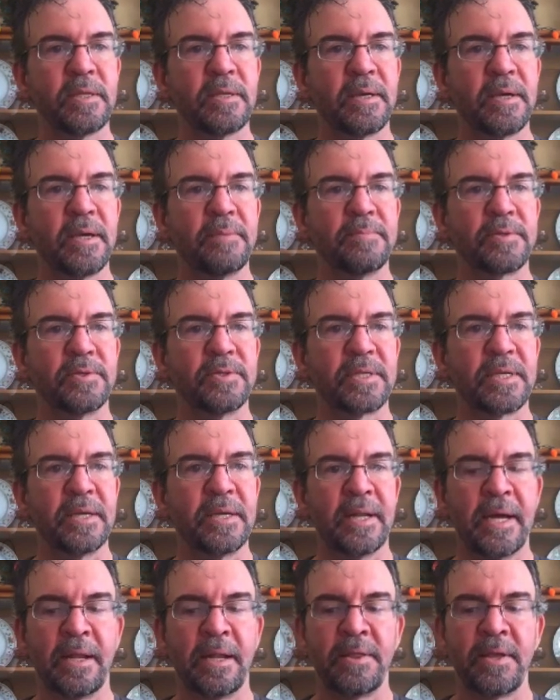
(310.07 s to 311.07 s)
Okay, so let's
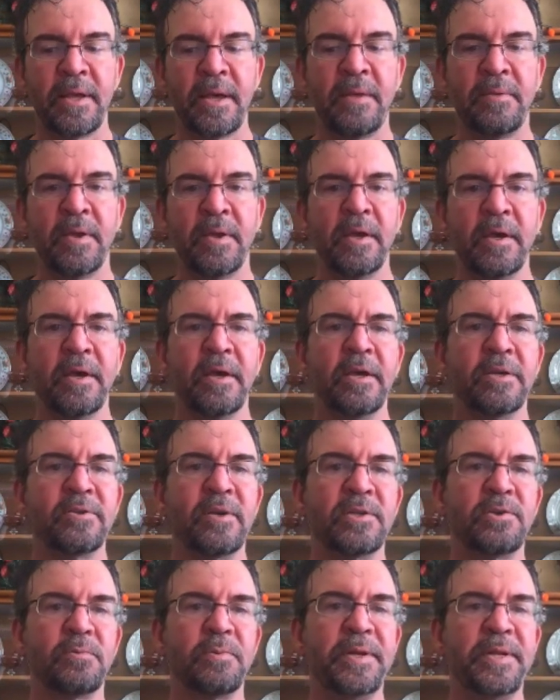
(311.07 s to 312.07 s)
get out of that. So
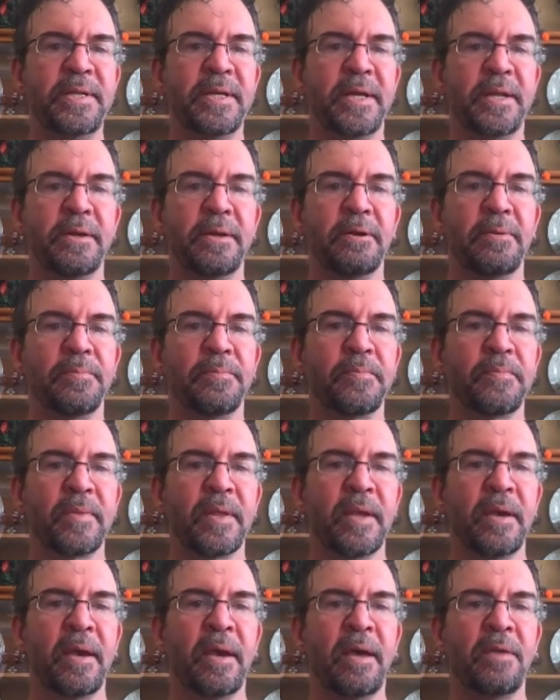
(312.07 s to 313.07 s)
that's what we did here.
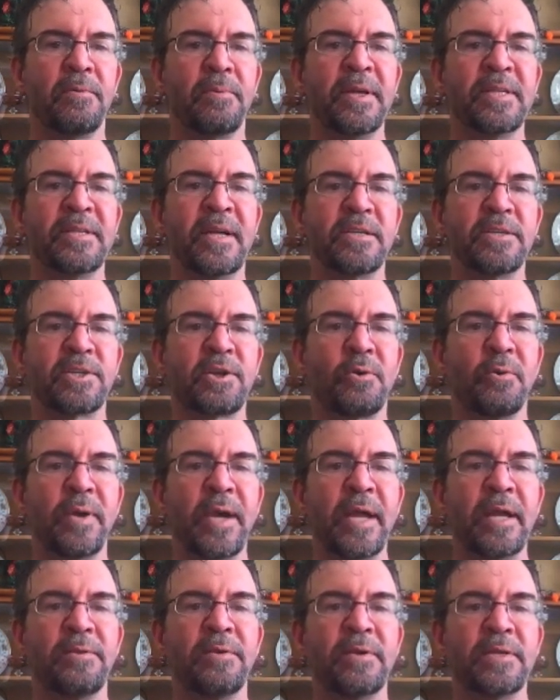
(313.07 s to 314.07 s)
And the reason I just
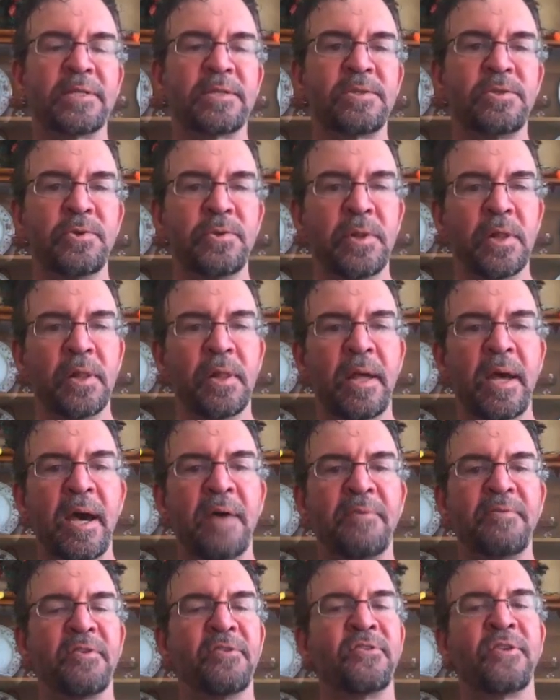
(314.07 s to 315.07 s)
created this to the
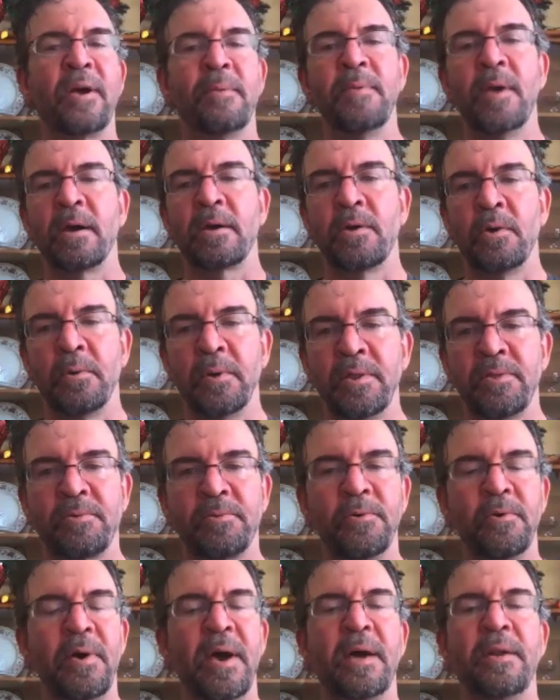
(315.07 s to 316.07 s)
left is I'm not going
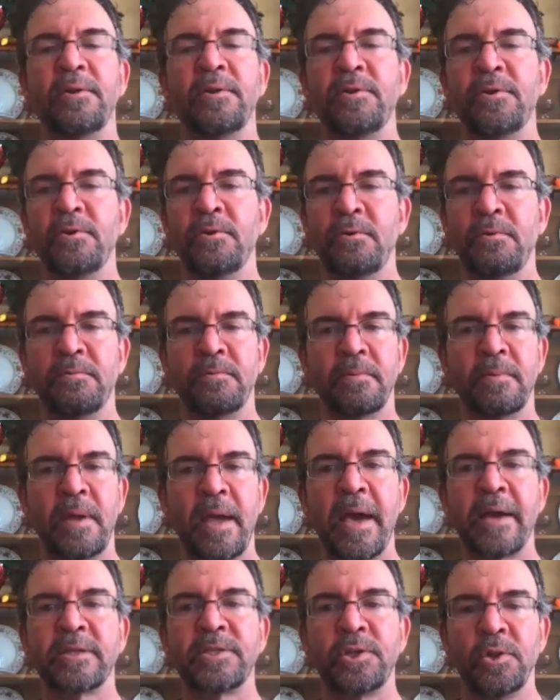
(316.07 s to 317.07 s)
through how to do
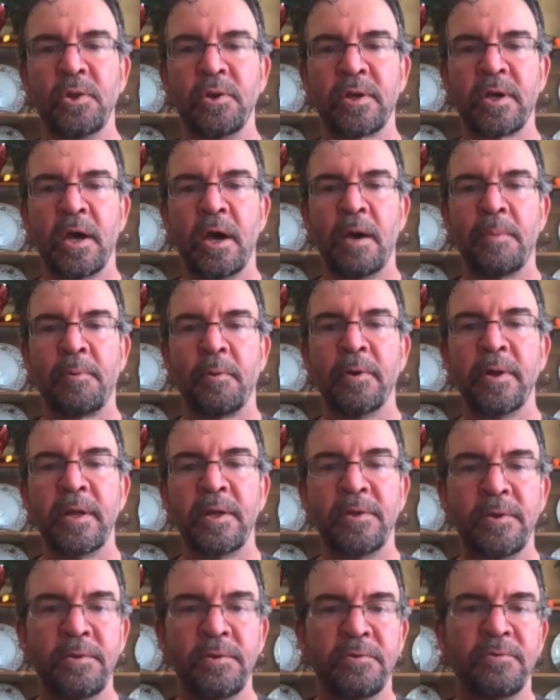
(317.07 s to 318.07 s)
X lookup or any of
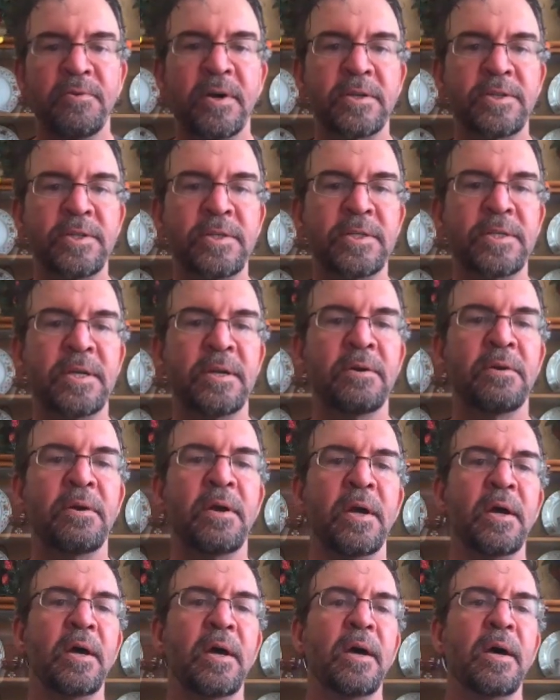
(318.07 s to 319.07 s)
the new functions here.
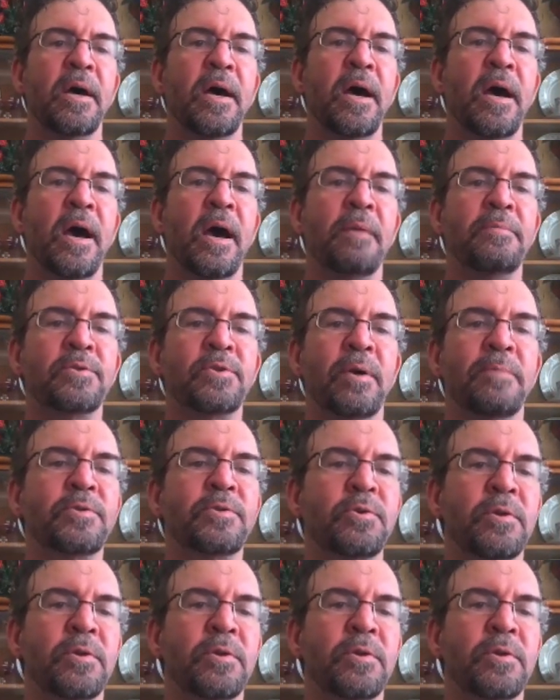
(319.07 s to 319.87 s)
Um, so I'm just